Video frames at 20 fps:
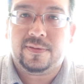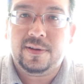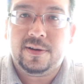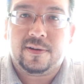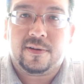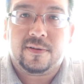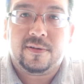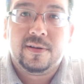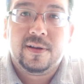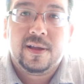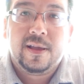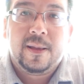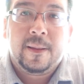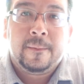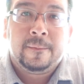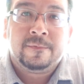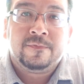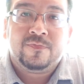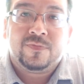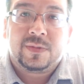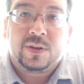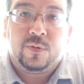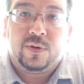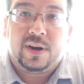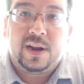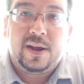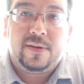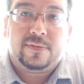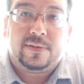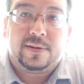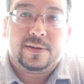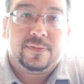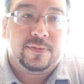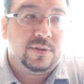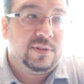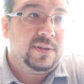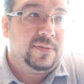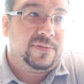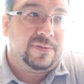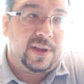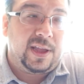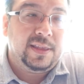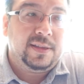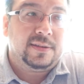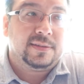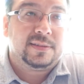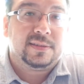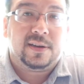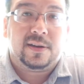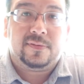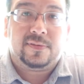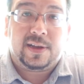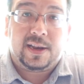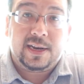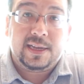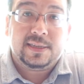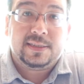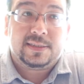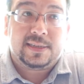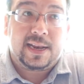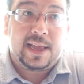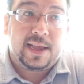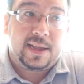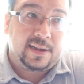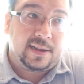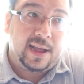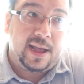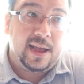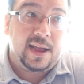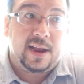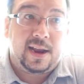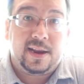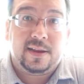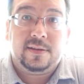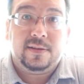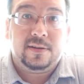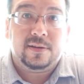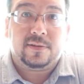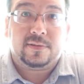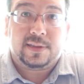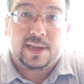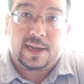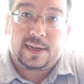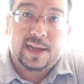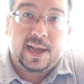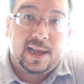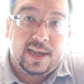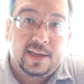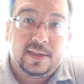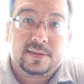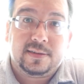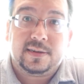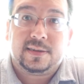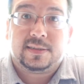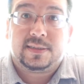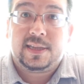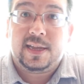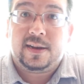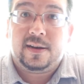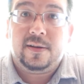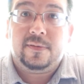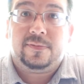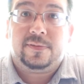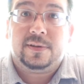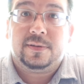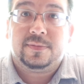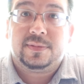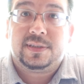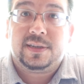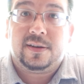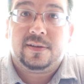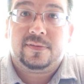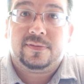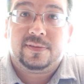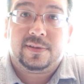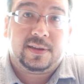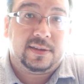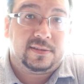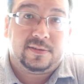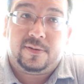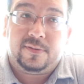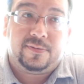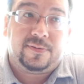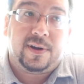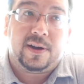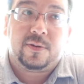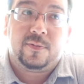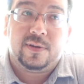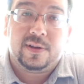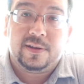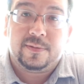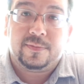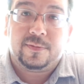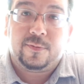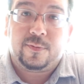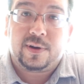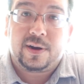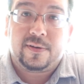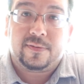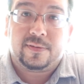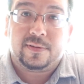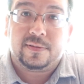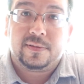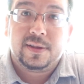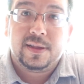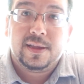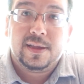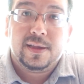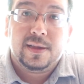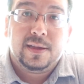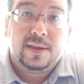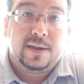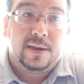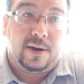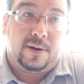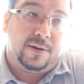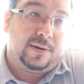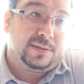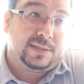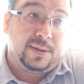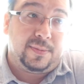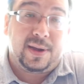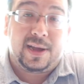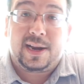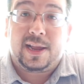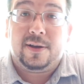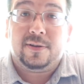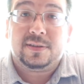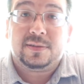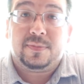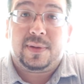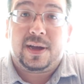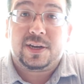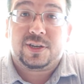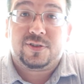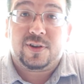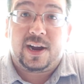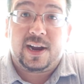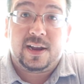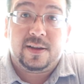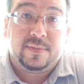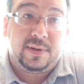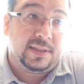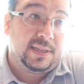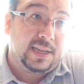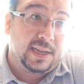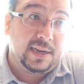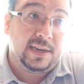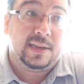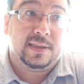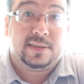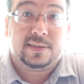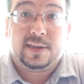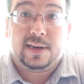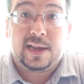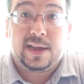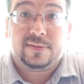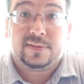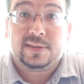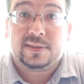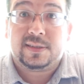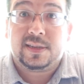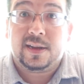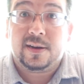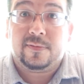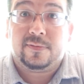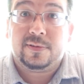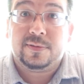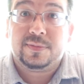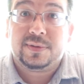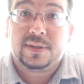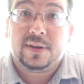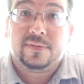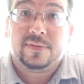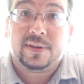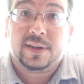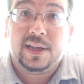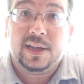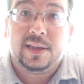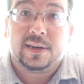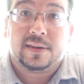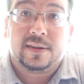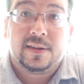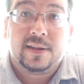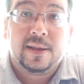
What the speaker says: you know, whatever. If you defend yourself, at least like, you know, that guy, he's going to stand up for himself. Don't fuck with him or whatever. Or somebody else might try him, and then he's going to have to stand up for himself again.